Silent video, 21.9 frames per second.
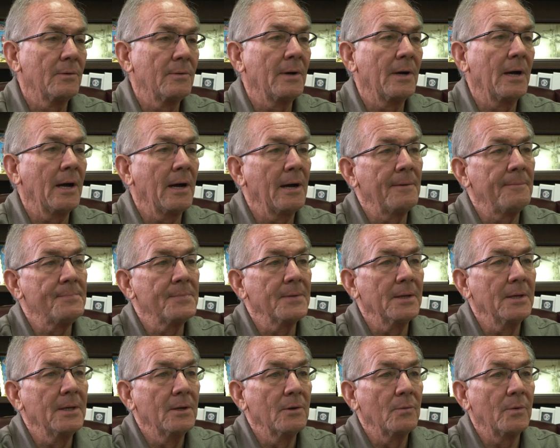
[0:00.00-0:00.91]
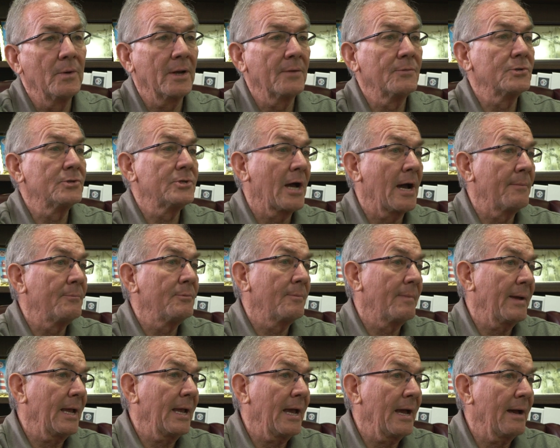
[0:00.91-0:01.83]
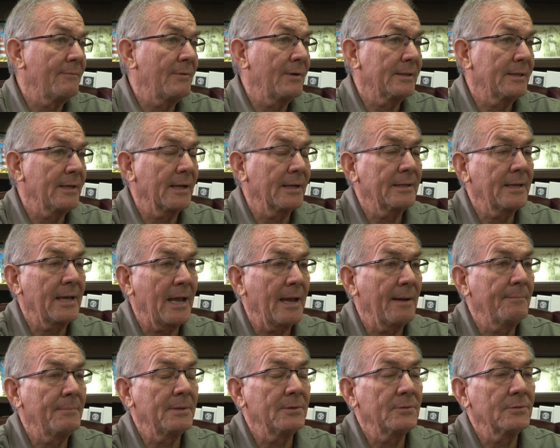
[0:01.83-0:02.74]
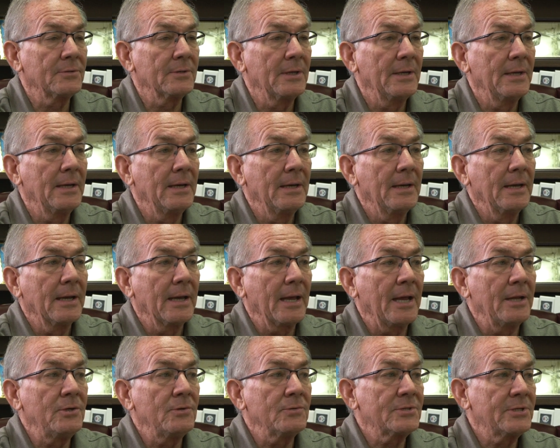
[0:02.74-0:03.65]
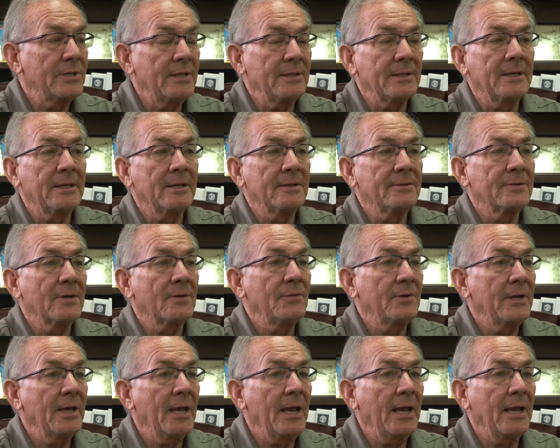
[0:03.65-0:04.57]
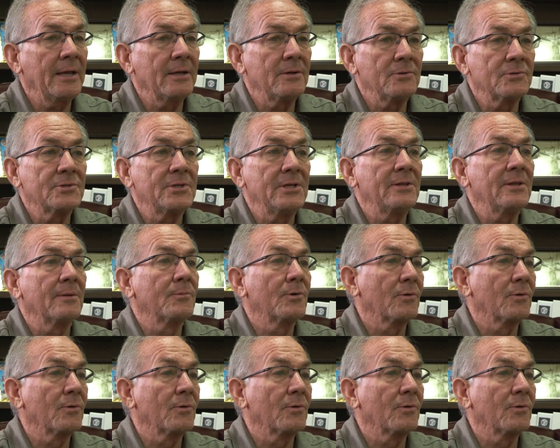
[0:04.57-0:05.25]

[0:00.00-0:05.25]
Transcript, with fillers: um, whatever job you may have at that campus. And you see the kids every day and you see them